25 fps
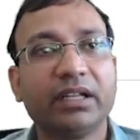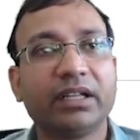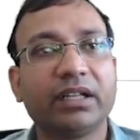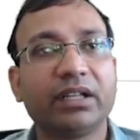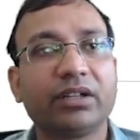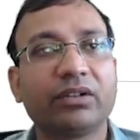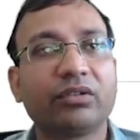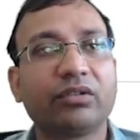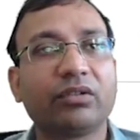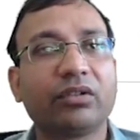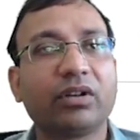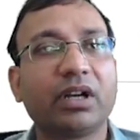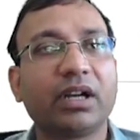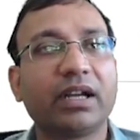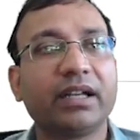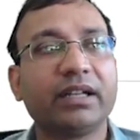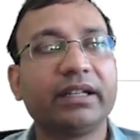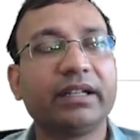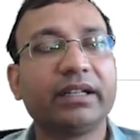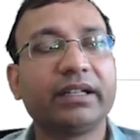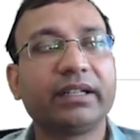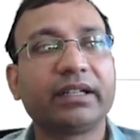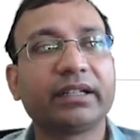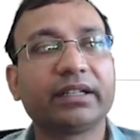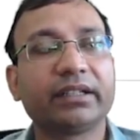and
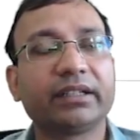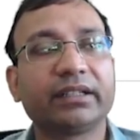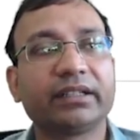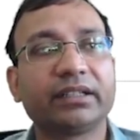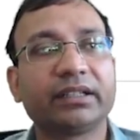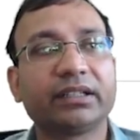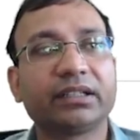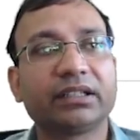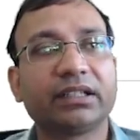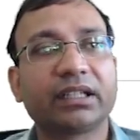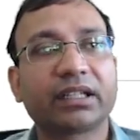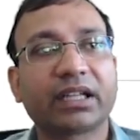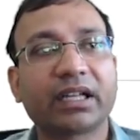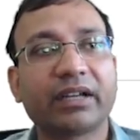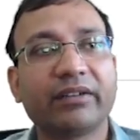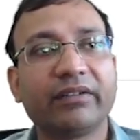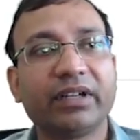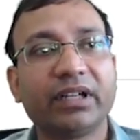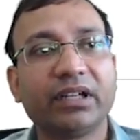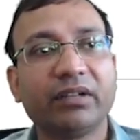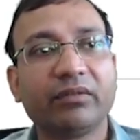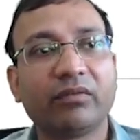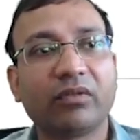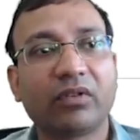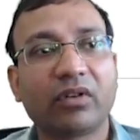it the
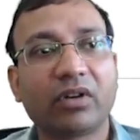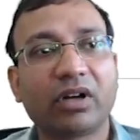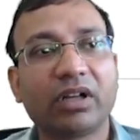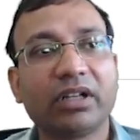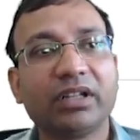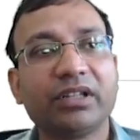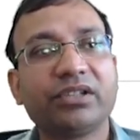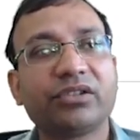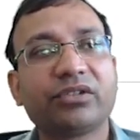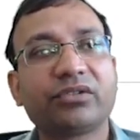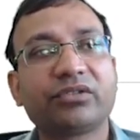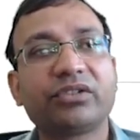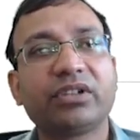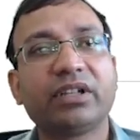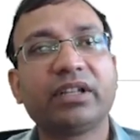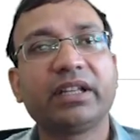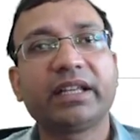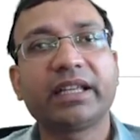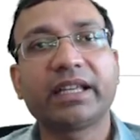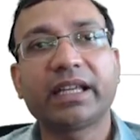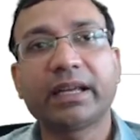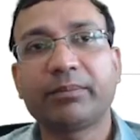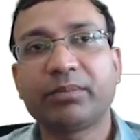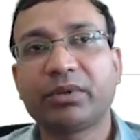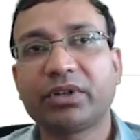cavity wall is actually
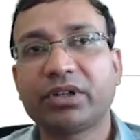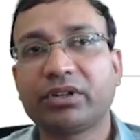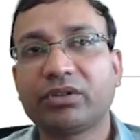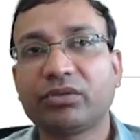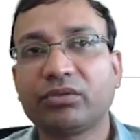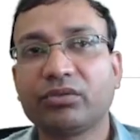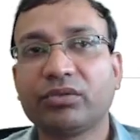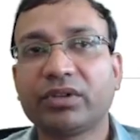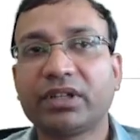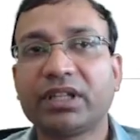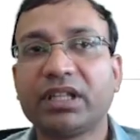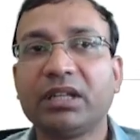kept to